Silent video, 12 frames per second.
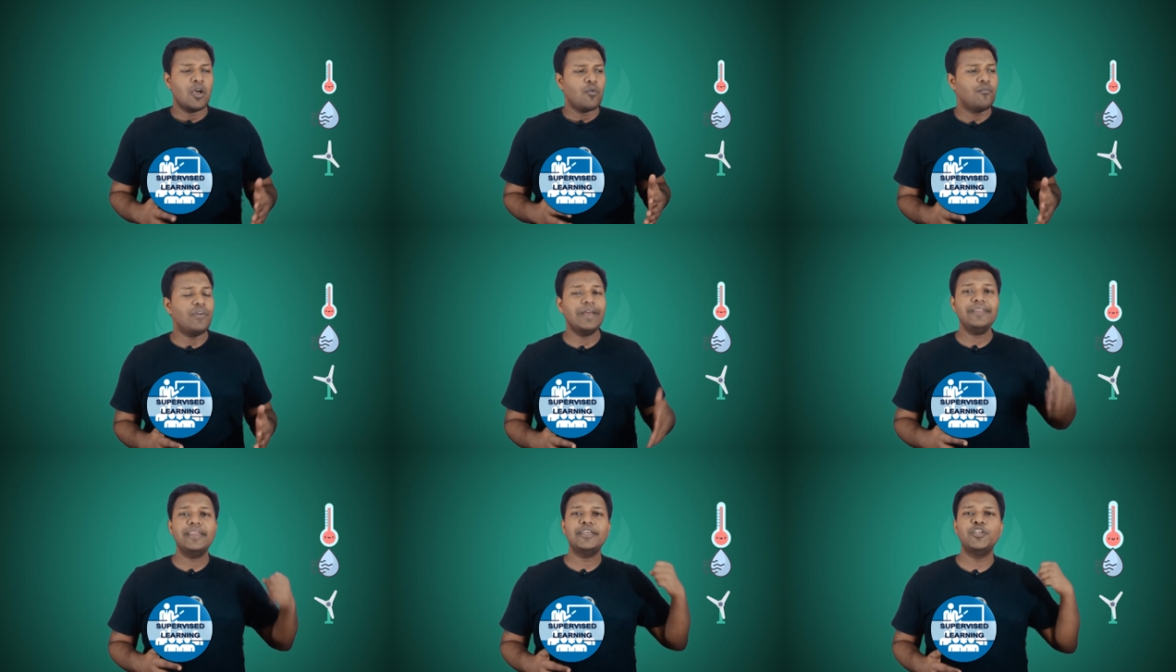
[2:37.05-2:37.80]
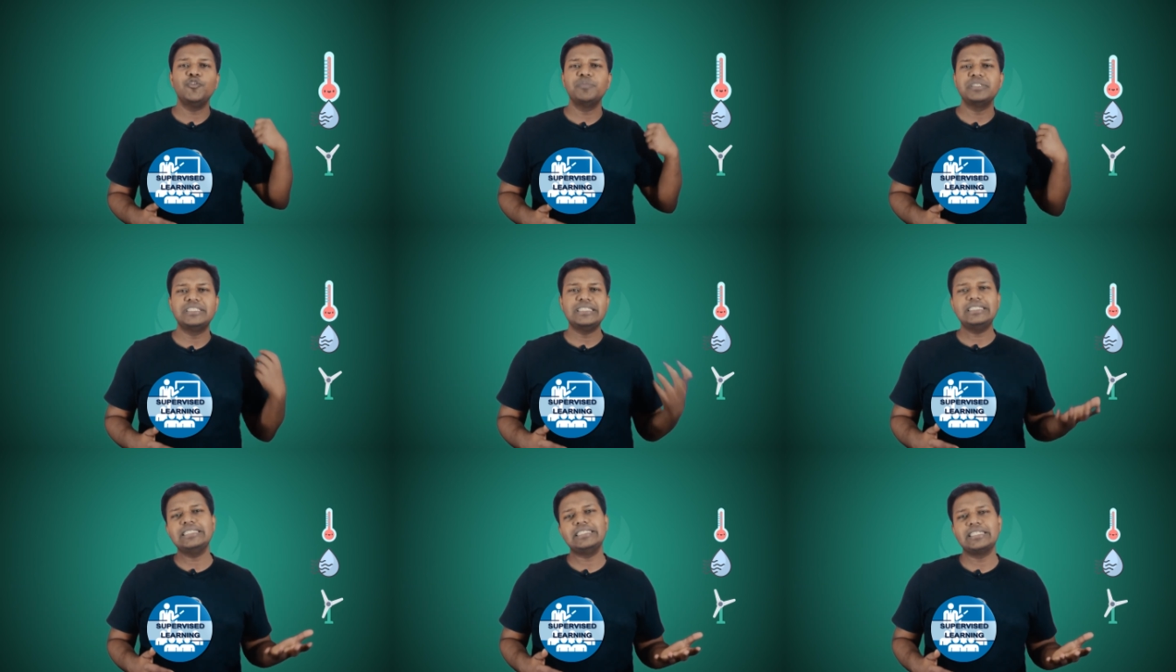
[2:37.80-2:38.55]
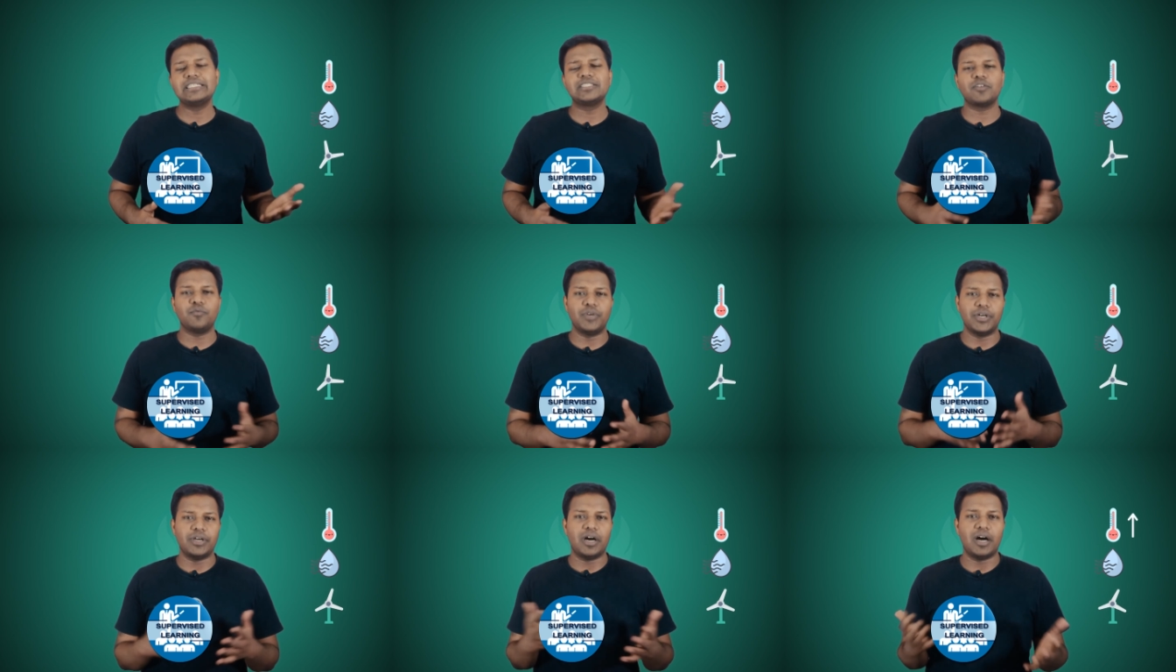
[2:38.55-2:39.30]
when the humidity is
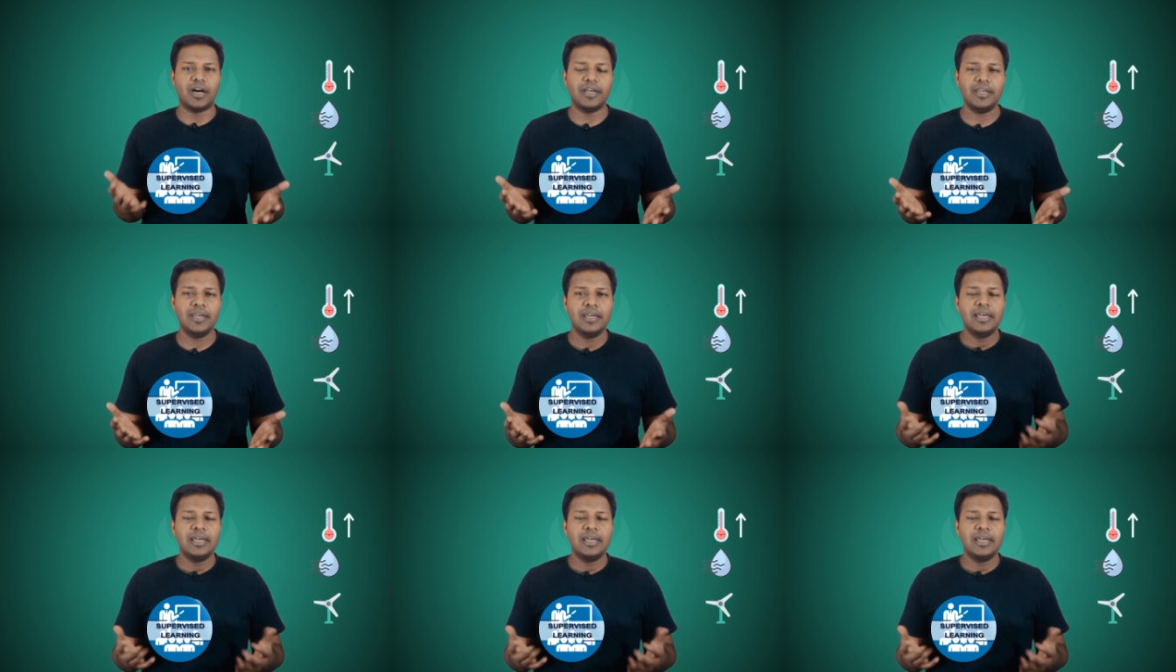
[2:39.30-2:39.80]
very high